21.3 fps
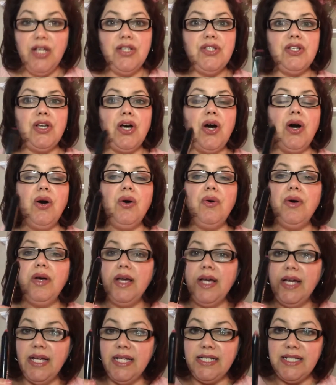So
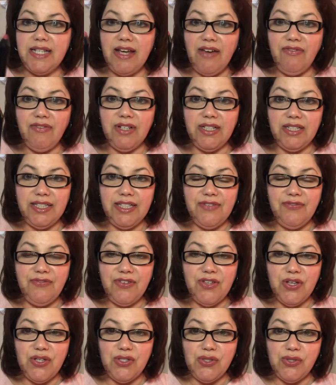definitely
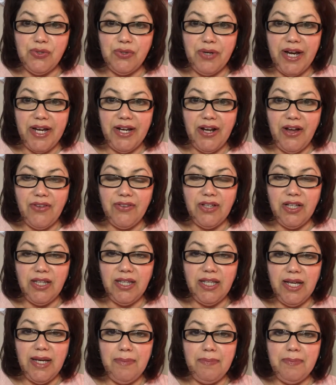feels great on the
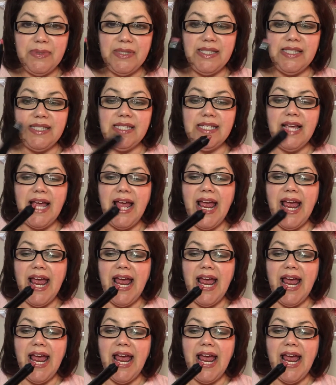lips,